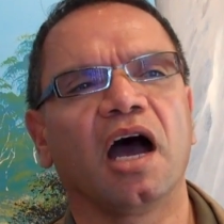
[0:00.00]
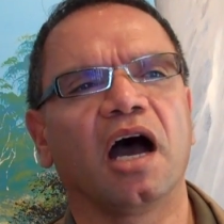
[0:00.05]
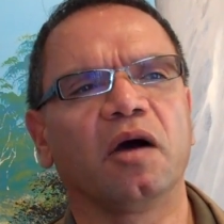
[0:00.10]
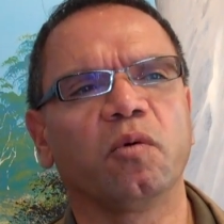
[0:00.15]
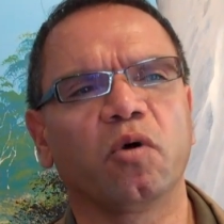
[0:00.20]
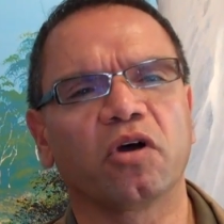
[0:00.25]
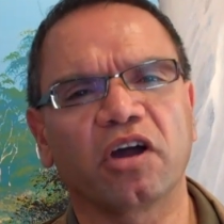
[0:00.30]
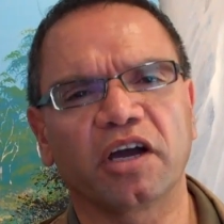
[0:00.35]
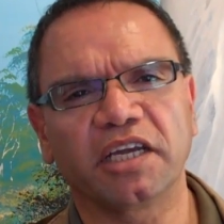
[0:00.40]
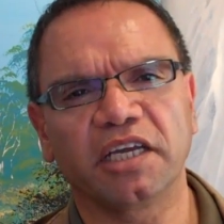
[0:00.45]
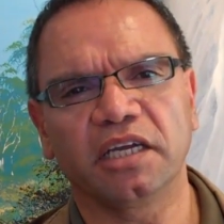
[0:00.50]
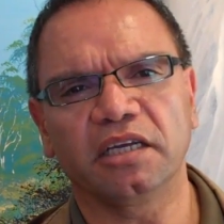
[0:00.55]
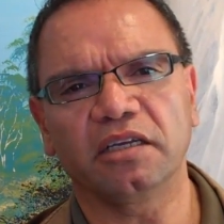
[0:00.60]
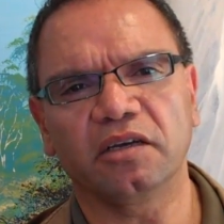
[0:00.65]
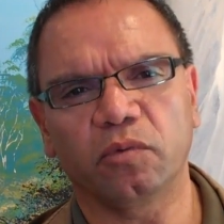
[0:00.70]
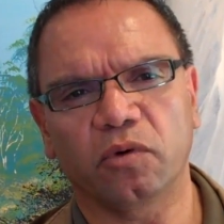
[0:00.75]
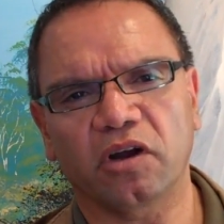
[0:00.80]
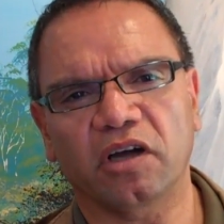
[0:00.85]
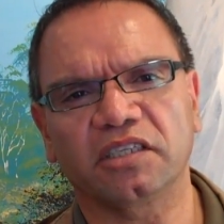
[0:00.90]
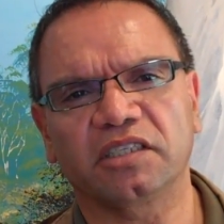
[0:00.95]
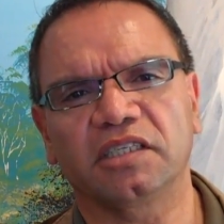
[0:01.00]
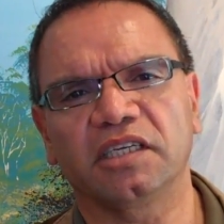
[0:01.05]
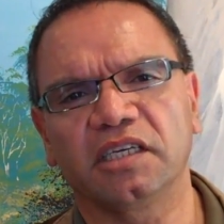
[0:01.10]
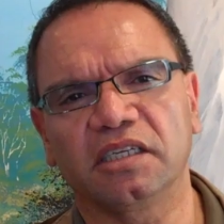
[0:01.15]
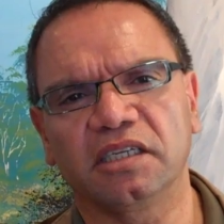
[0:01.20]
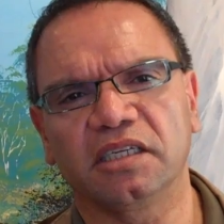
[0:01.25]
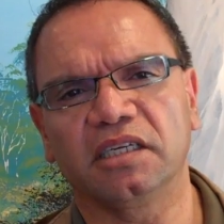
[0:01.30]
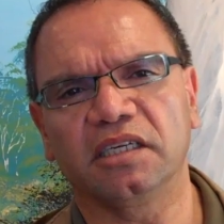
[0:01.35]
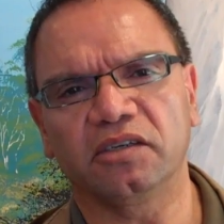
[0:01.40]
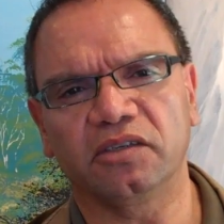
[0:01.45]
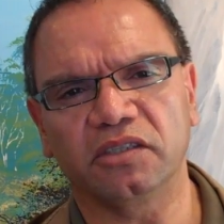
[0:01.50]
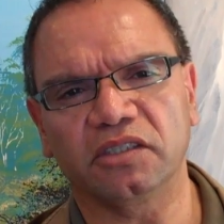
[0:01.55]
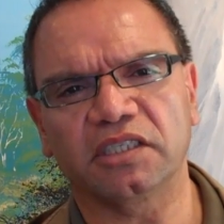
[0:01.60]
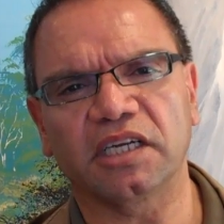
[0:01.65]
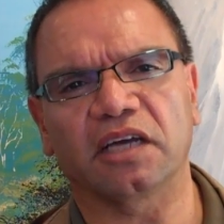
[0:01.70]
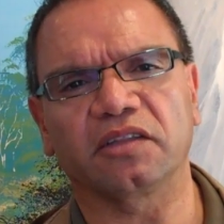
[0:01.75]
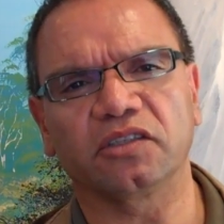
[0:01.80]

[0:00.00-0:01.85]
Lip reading: What I see in here in South